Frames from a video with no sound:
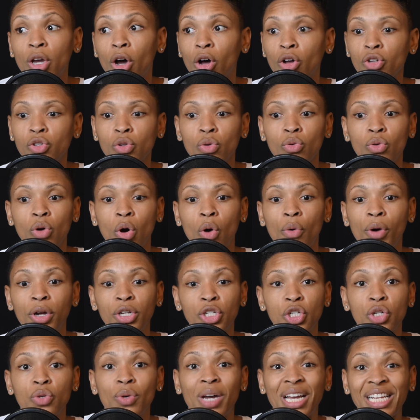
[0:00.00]
also going
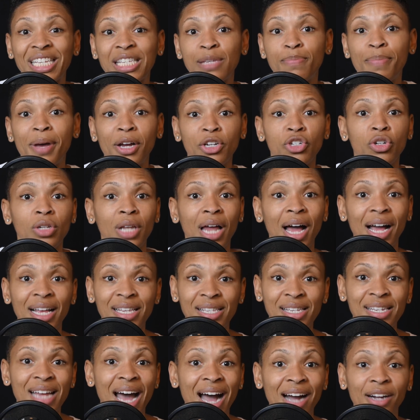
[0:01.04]
to a
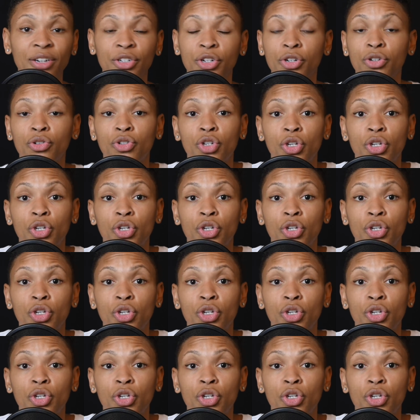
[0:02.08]
specialized doctor